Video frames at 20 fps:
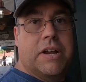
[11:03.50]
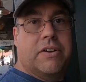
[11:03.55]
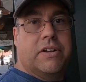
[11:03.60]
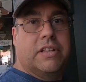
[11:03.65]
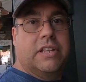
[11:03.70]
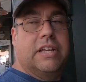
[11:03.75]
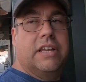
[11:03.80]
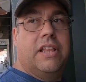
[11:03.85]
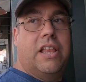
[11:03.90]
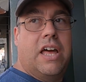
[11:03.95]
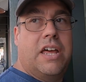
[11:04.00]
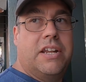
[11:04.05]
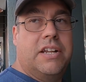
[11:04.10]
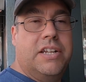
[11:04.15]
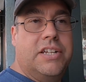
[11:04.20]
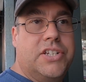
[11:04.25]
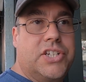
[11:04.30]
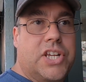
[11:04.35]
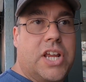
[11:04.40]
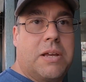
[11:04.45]
apparently a lot
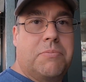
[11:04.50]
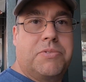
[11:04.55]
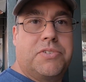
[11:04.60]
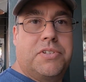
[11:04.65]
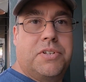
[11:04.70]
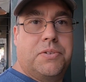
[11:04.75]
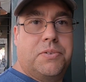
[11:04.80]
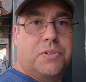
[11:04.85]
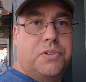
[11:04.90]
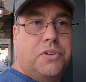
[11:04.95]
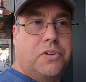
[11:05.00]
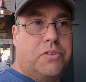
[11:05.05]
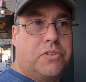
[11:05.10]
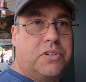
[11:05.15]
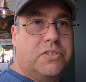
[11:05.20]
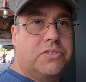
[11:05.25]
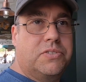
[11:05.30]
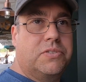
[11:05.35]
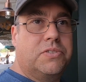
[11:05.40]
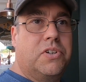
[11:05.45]
of these shops too, are
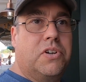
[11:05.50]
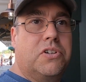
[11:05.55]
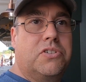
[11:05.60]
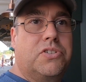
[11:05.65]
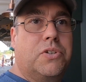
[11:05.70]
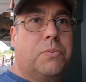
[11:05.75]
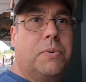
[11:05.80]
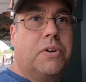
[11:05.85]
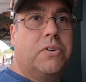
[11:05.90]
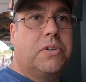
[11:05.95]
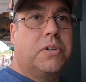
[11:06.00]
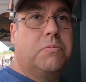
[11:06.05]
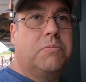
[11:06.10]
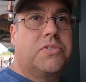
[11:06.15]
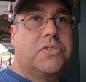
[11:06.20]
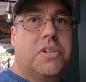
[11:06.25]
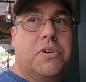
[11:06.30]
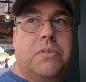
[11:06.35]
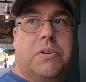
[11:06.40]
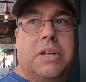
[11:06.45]
dogs dogs are welcome.
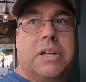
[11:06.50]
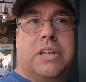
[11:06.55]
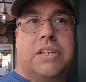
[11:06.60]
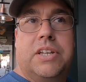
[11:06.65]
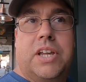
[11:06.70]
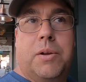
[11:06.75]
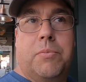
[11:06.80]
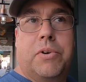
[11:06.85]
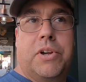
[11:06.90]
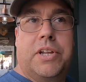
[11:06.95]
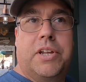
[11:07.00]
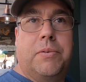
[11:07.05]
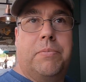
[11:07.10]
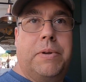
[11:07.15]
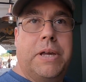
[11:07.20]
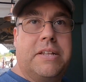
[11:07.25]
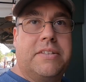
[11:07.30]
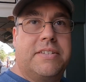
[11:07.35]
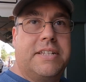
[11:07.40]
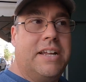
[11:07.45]
So you can bring
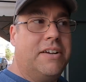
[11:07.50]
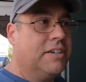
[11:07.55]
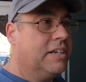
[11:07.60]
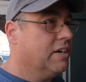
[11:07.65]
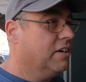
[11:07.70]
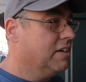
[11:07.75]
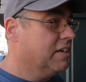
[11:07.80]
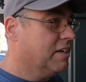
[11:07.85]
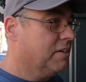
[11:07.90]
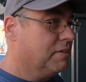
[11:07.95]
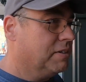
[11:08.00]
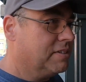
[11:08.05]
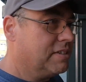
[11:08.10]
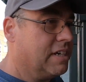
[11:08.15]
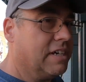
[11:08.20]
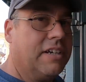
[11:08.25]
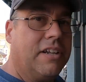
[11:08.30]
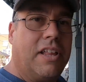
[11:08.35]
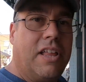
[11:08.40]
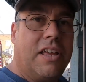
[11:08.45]
your pets down here and go
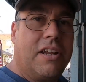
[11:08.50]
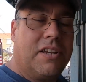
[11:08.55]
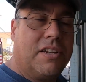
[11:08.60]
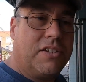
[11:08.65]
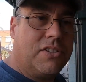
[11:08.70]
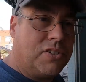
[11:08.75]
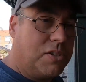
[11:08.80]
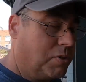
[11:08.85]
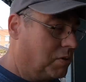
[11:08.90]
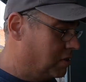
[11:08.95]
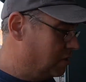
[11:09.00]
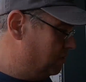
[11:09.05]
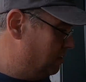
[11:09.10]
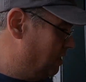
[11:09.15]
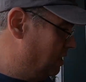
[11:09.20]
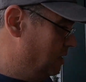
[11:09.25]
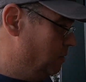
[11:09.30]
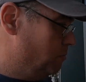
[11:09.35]
inside a lot of the stores.